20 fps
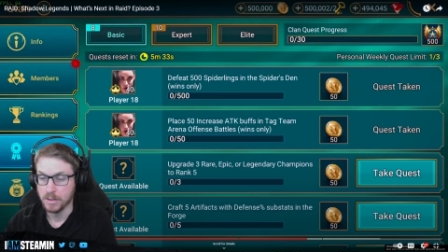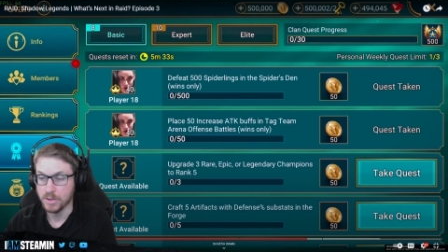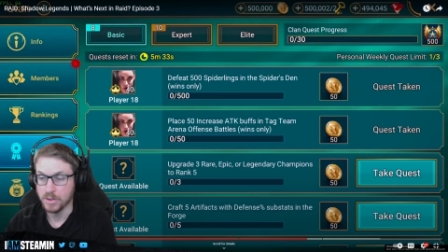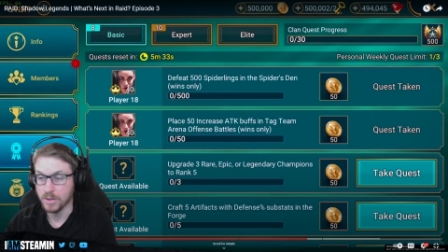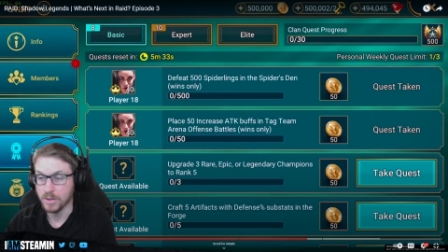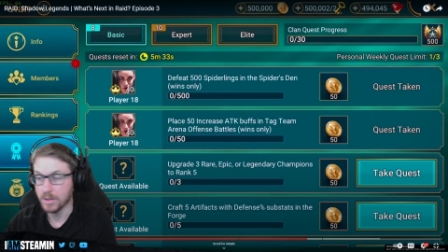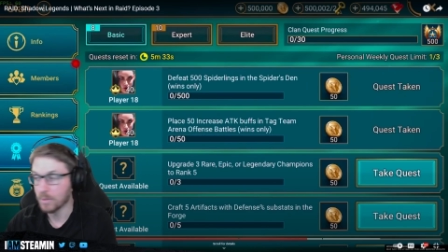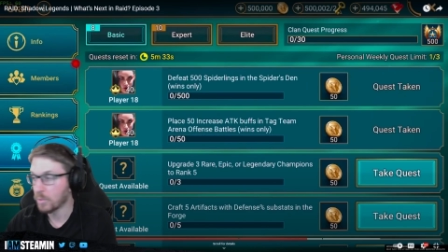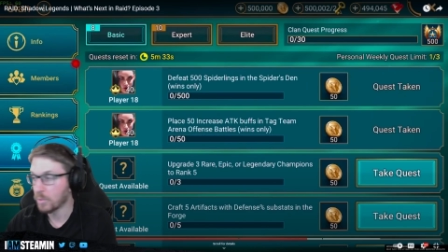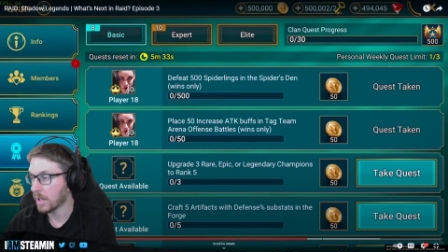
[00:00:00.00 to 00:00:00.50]
So
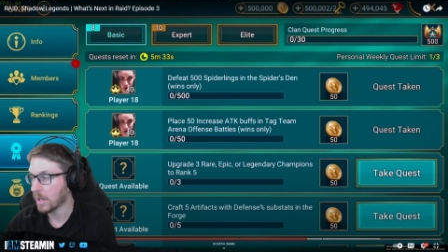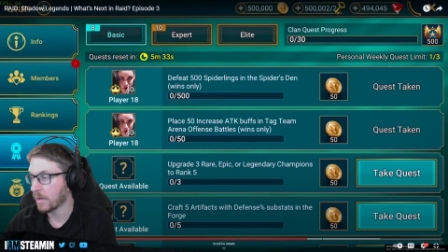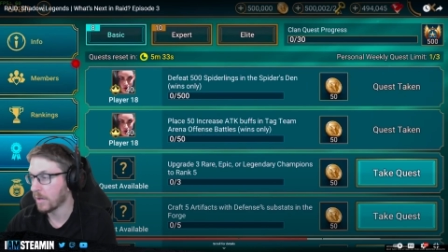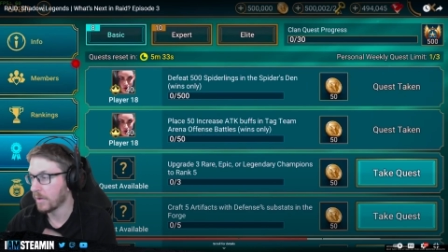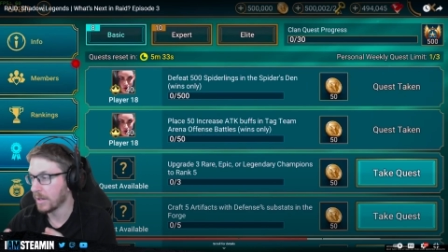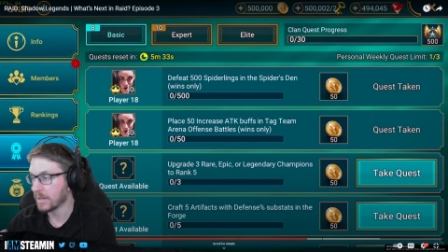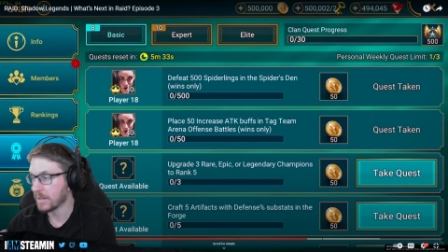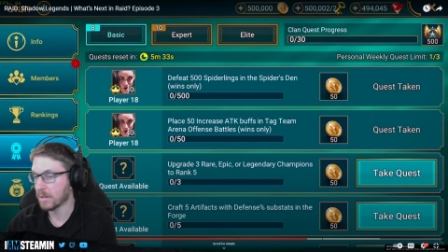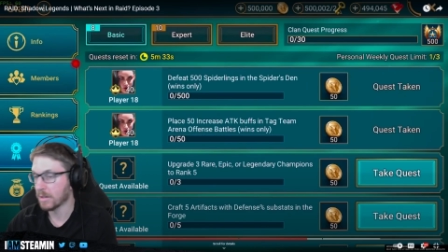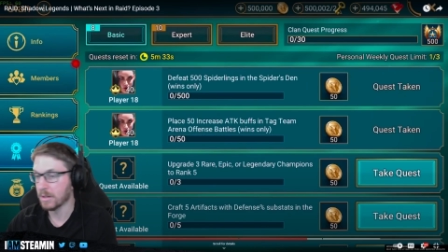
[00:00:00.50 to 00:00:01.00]
you could work out
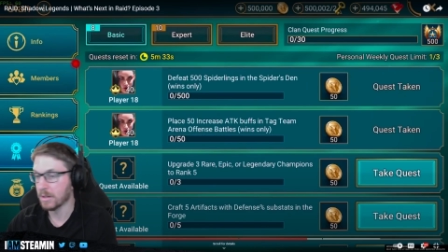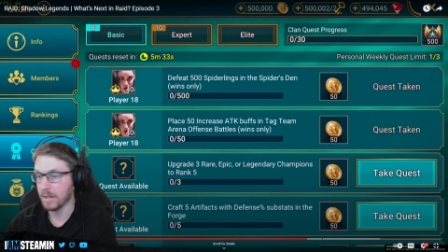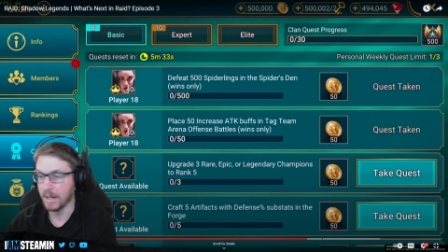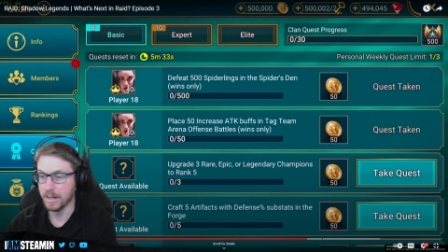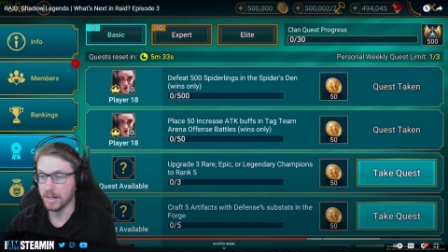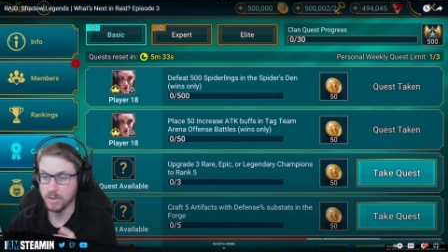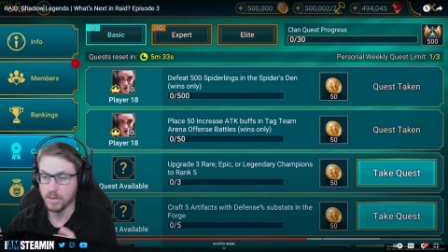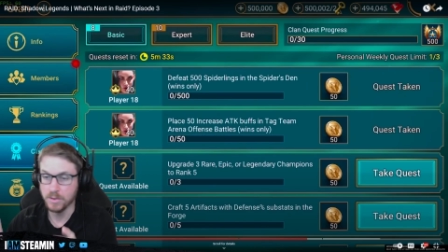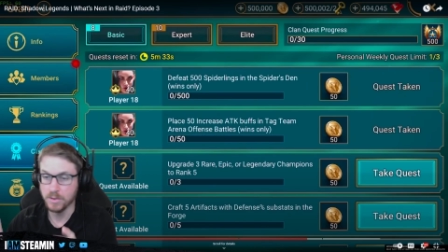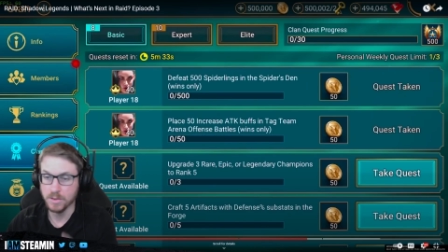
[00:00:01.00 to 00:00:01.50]
in your
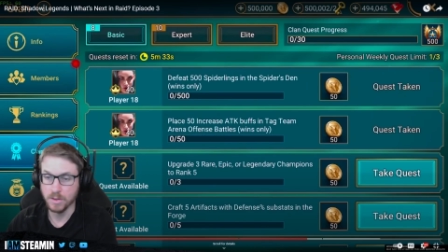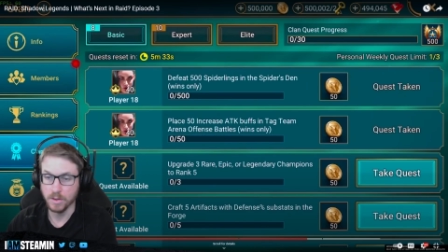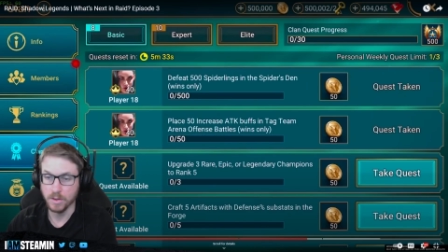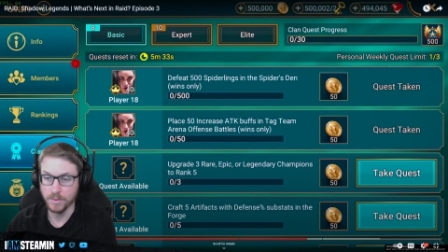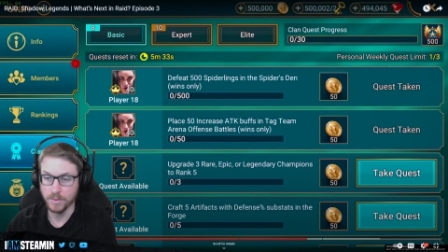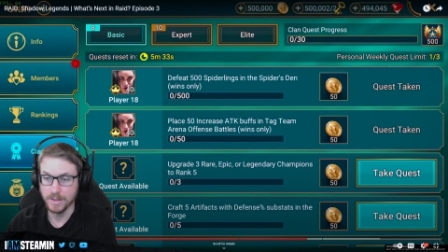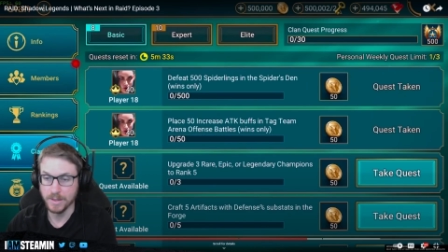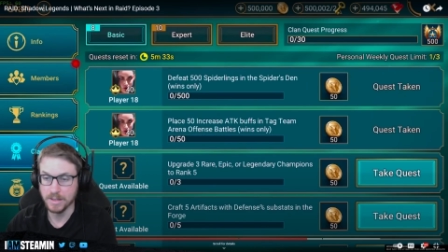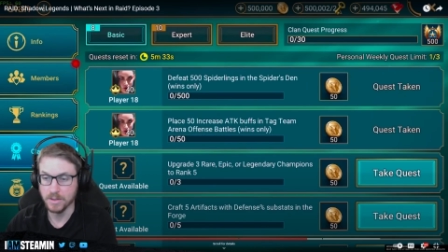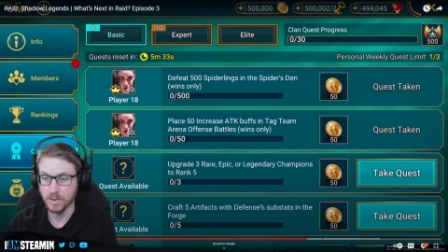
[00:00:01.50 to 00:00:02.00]
clan who's got the
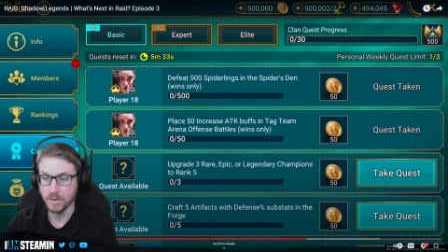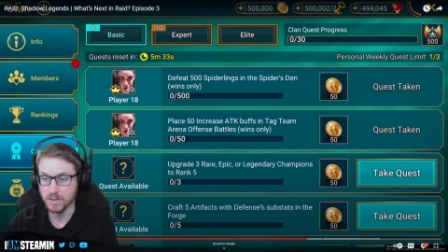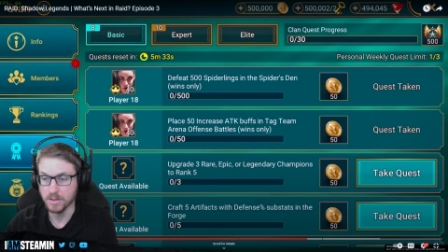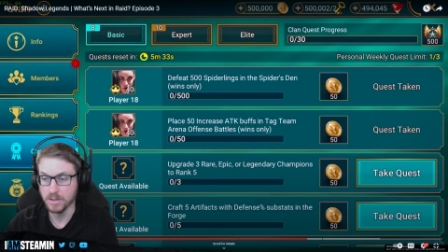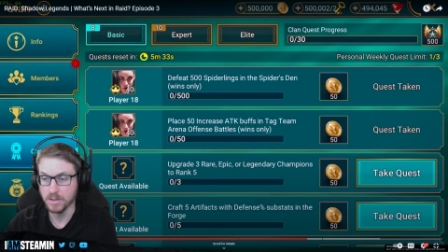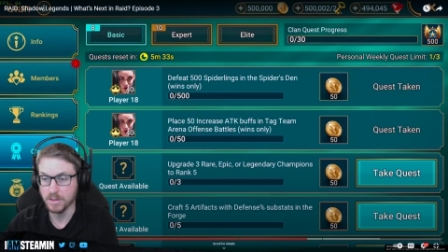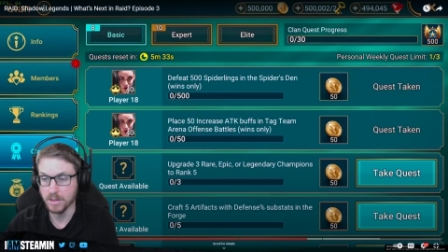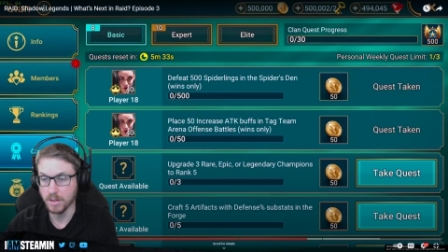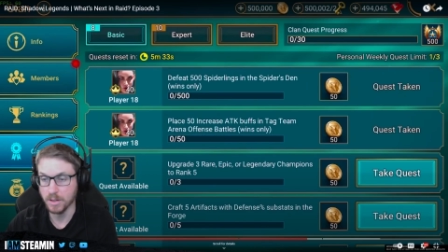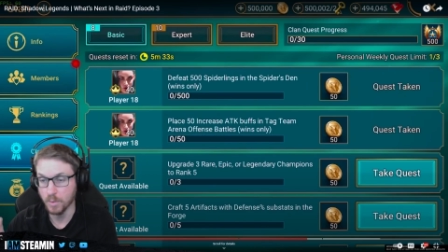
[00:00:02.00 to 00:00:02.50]

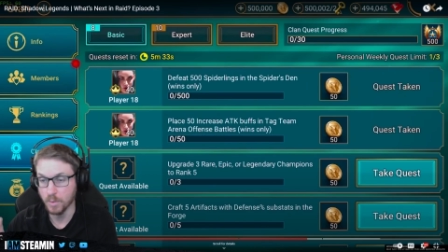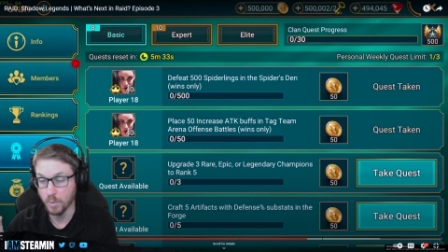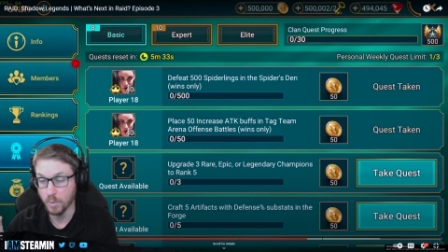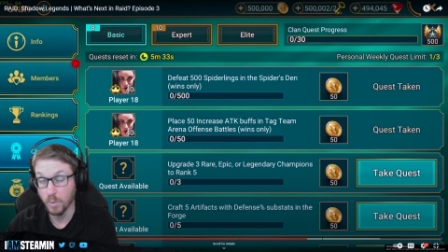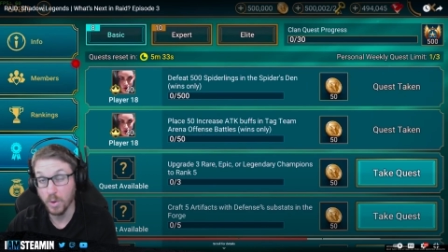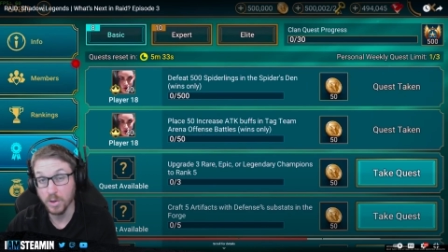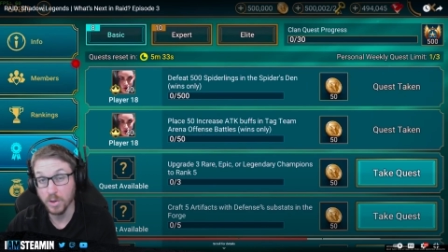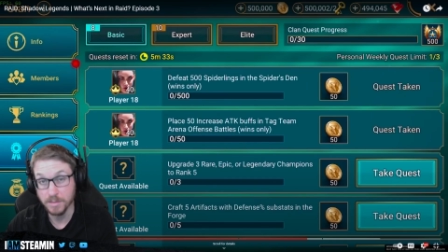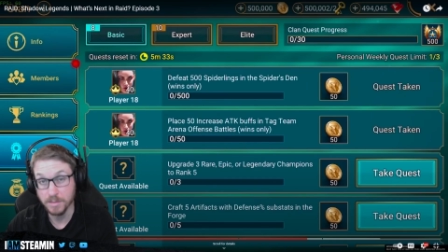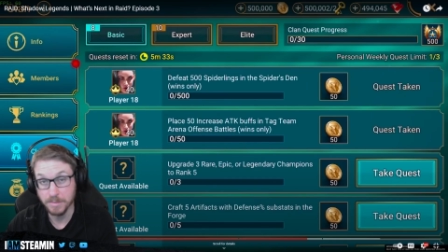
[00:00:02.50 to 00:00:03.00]
resources to do
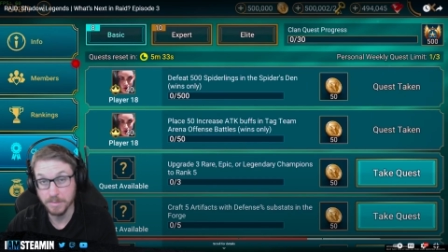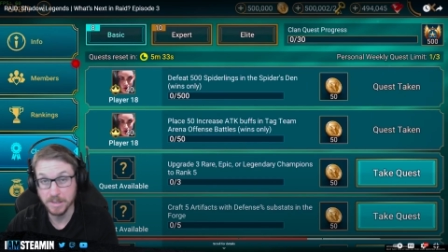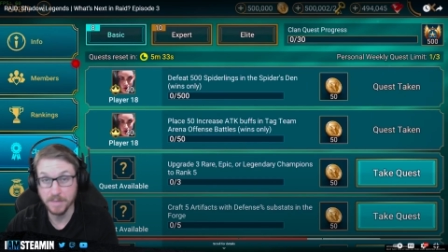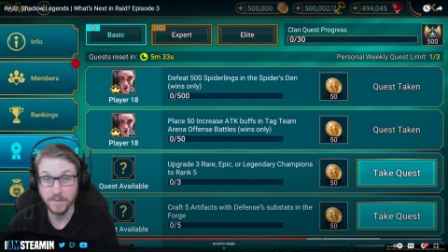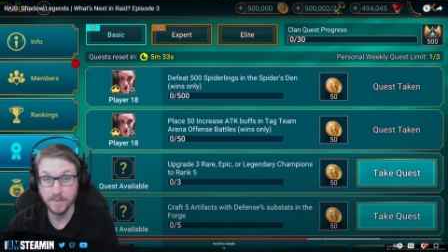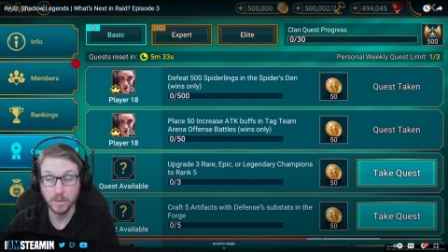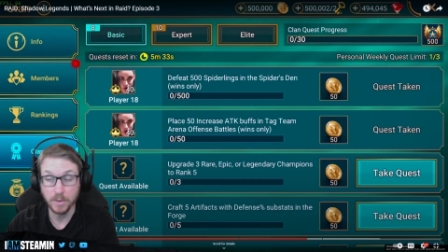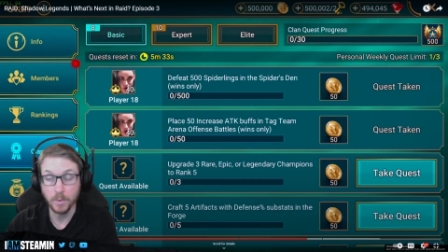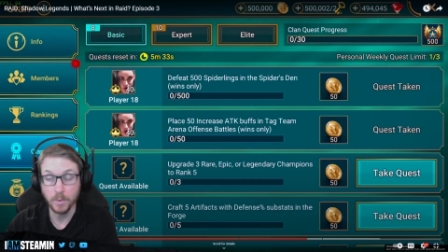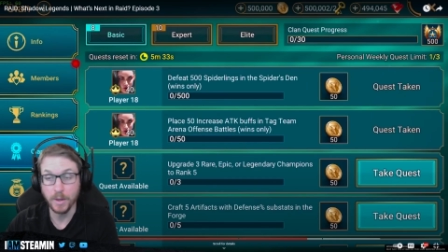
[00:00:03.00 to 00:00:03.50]
what
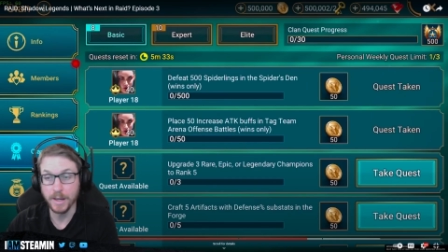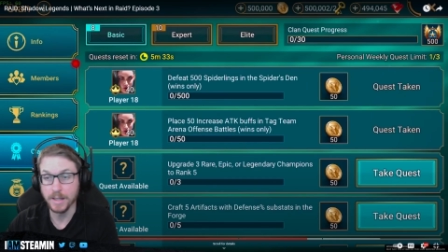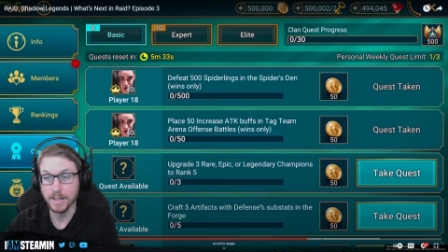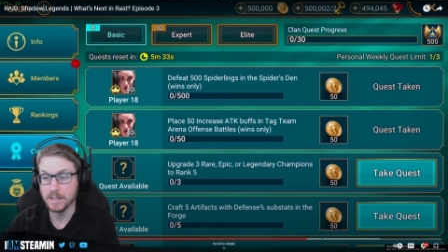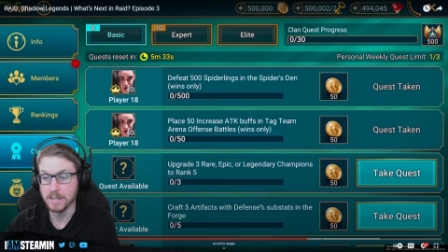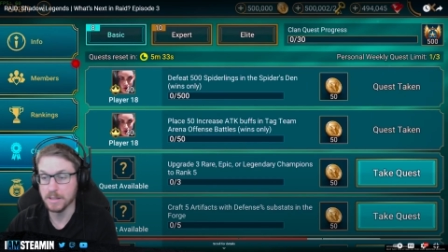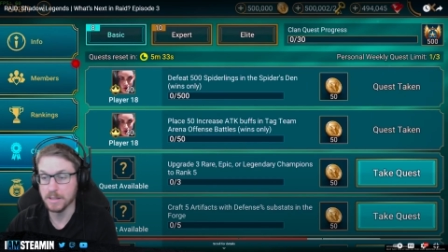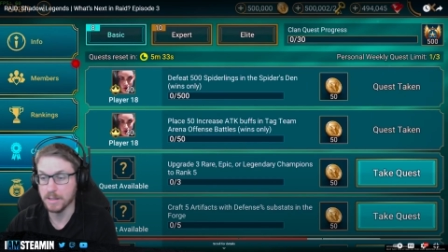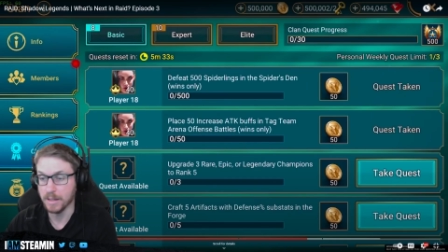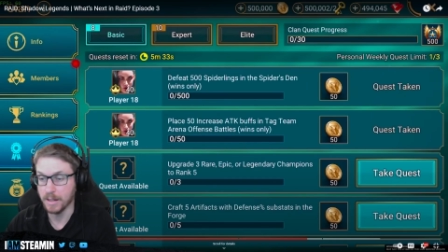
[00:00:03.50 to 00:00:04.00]
specific
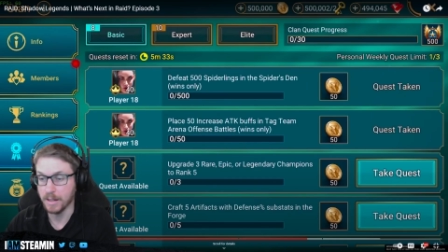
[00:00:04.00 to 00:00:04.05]
quest,